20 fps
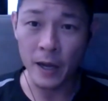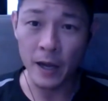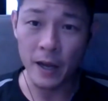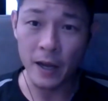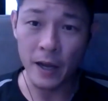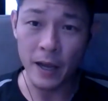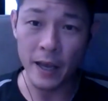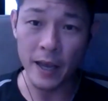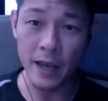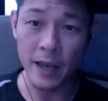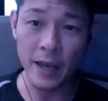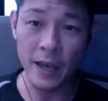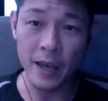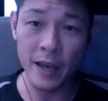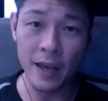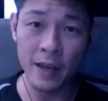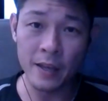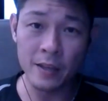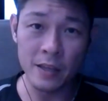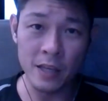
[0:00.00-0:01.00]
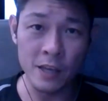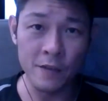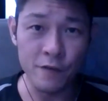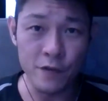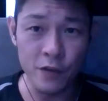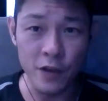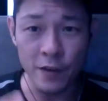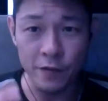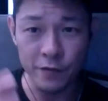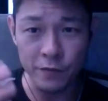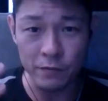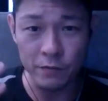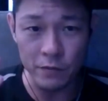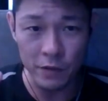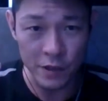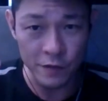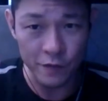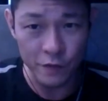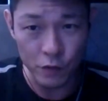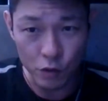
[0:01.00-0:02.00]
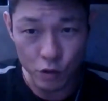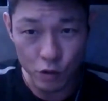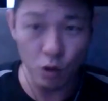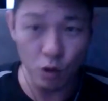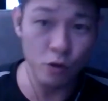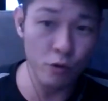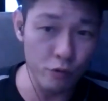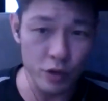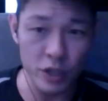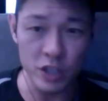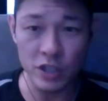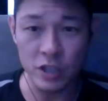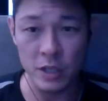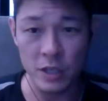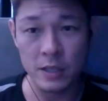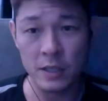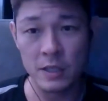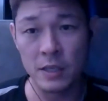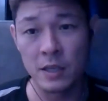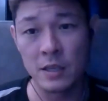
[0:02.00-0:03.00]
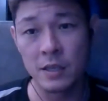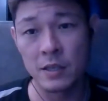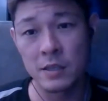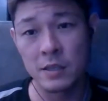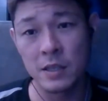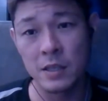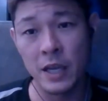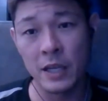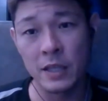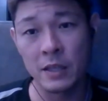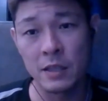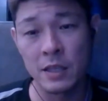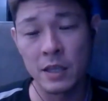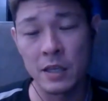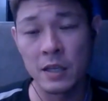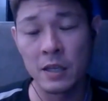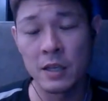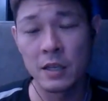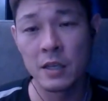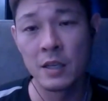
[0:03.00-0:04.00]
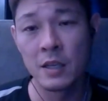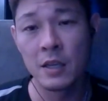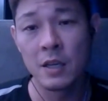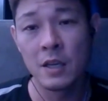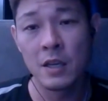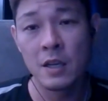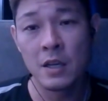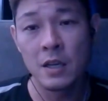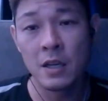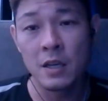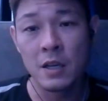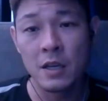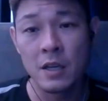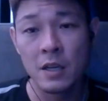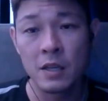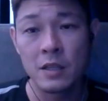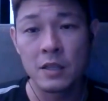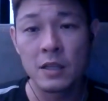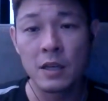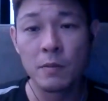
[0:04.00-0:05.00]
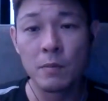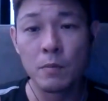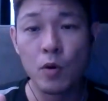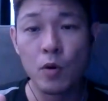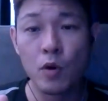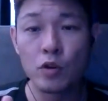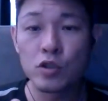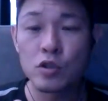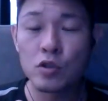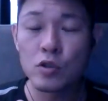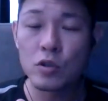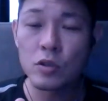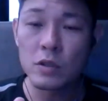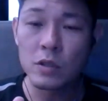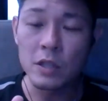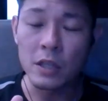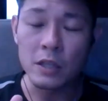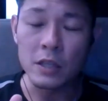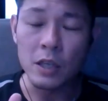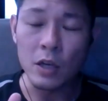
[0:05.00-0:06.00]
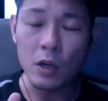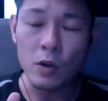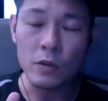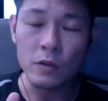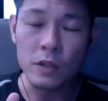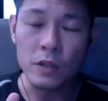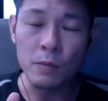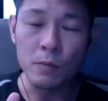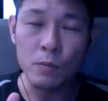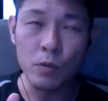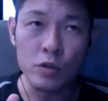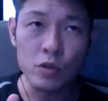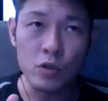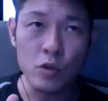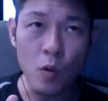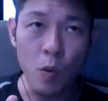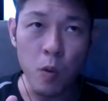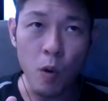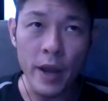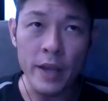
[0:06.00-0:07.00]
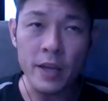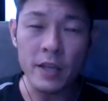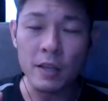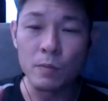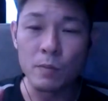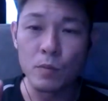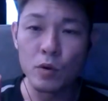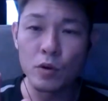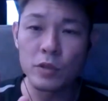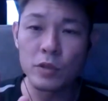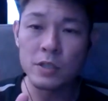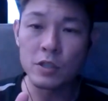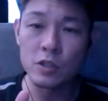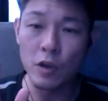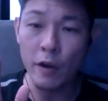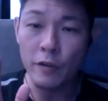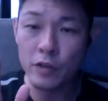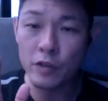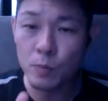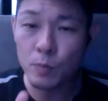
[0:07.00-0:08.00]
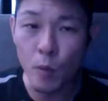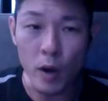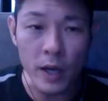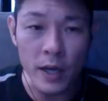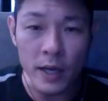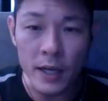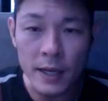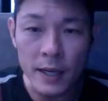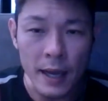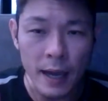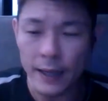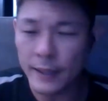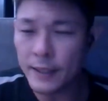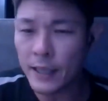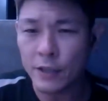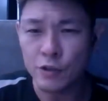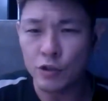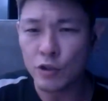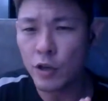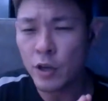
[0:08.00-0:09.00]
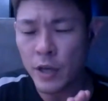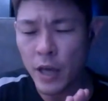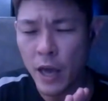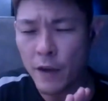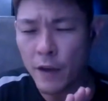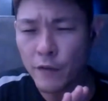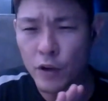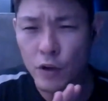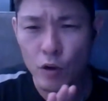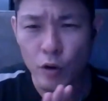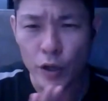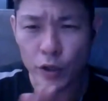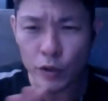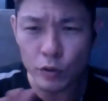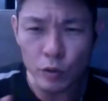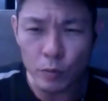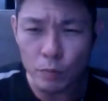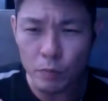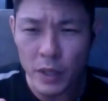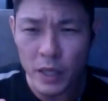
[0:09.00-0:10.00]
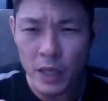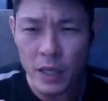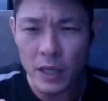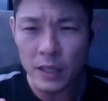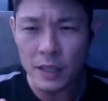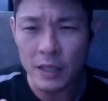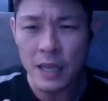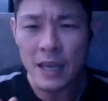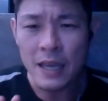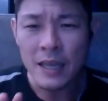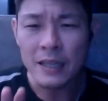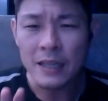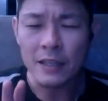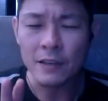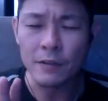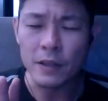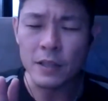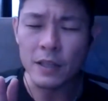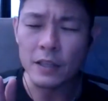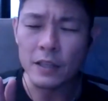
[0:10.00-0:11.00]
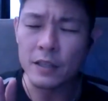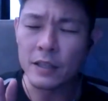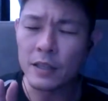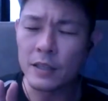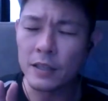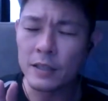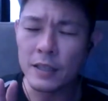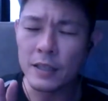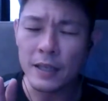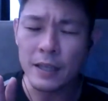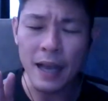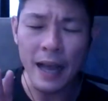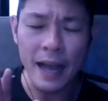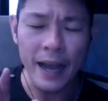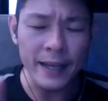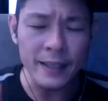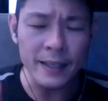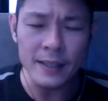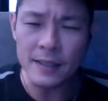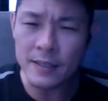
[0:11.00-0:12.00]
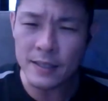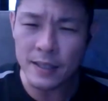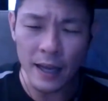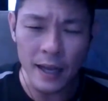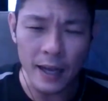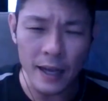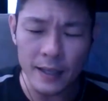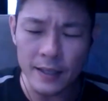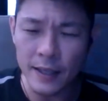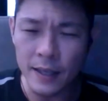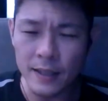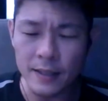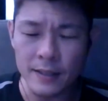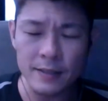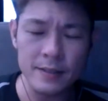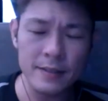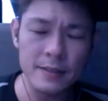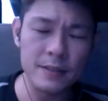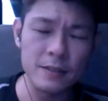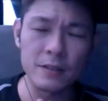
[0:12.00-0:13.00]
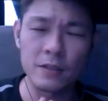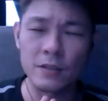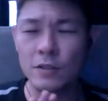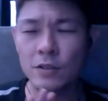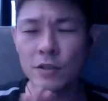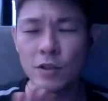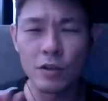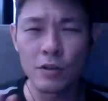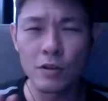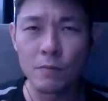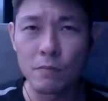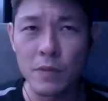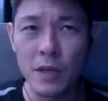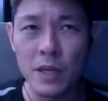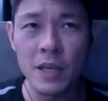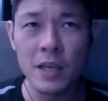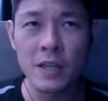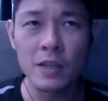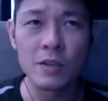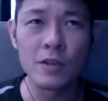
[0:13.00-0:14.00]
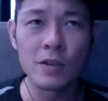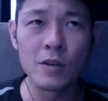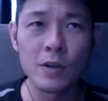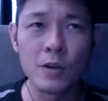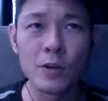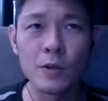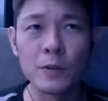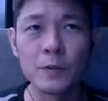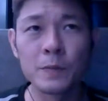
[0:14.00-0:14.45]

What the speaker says: And if you know Richard, he's like the most quiet, the most soft-spoken guy that you're ever going to meet, the kindest guy that you're gonna meet, you know.